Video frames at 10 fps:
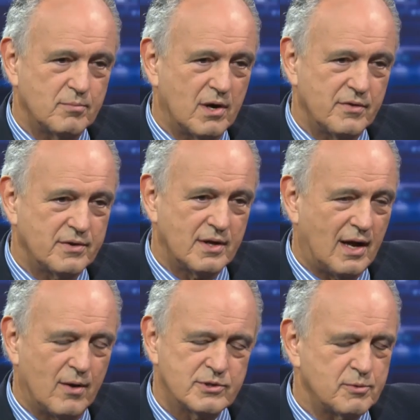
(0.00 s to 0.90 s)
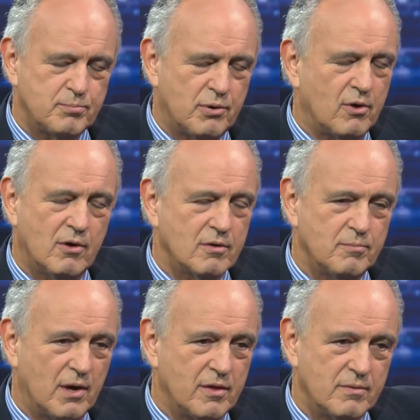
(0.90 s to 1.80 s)
brother did, I was
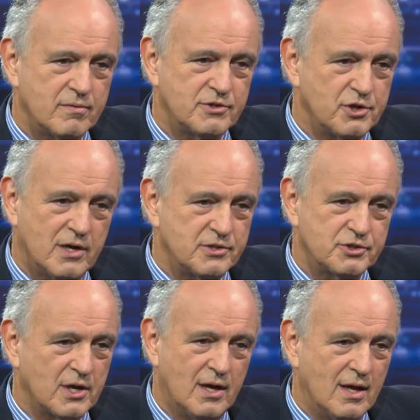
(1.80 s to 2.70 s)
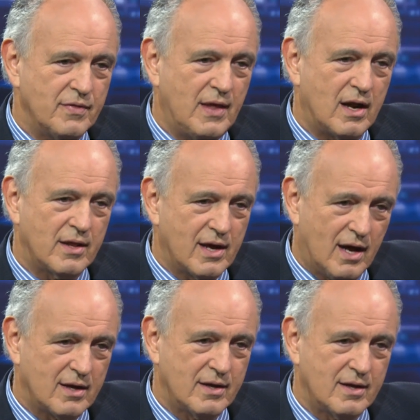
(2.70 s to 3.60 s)
appalled by the judge, not only
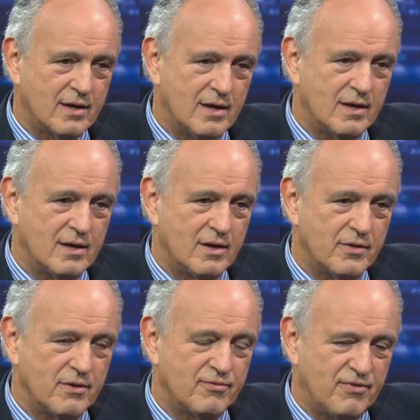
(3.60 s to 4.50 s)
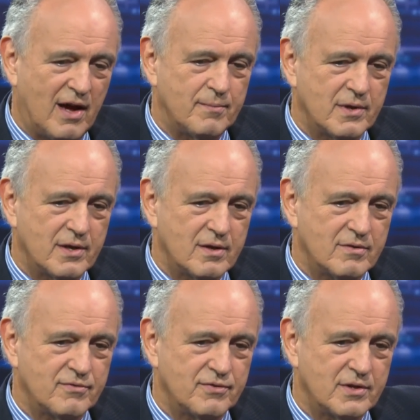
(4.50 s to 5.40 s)
hugging the family
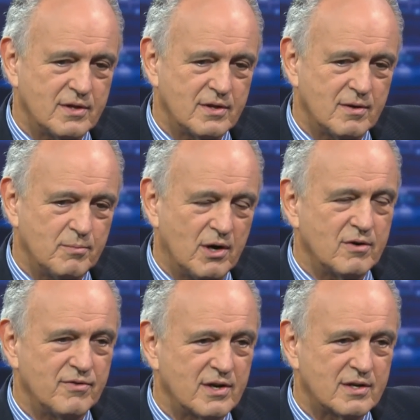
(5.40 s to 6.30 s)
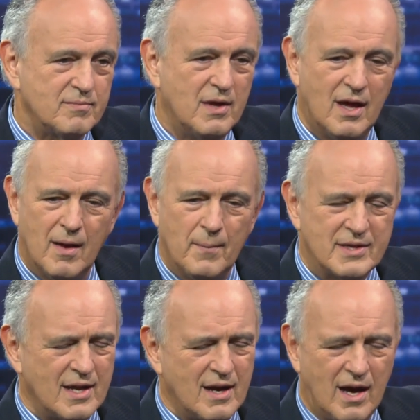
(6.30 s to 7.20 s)
of the murder victim, but
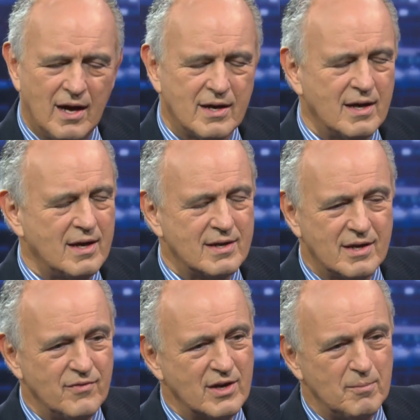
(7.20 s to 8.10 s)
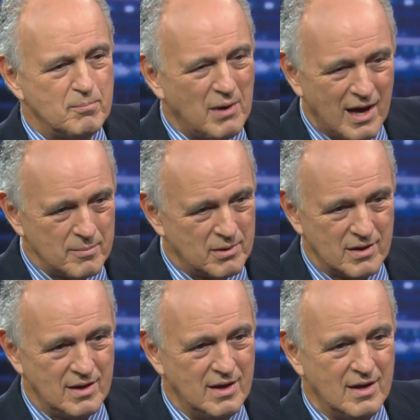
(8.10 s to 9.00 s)
then hugging and giving a
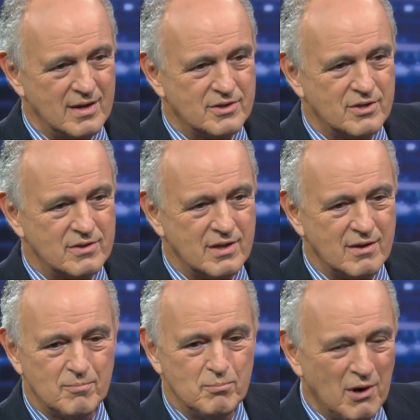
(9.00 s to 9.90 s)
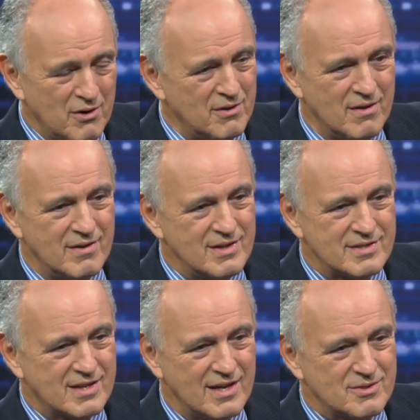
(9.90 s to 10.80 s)
Bible to the murderer in
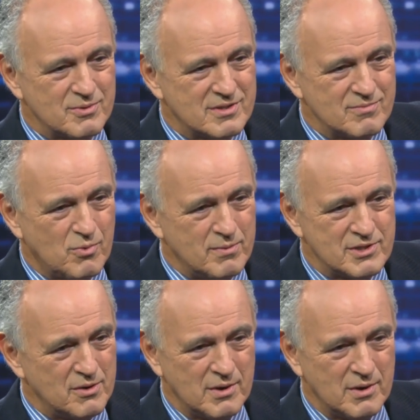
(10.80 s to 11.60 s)
this case. What was your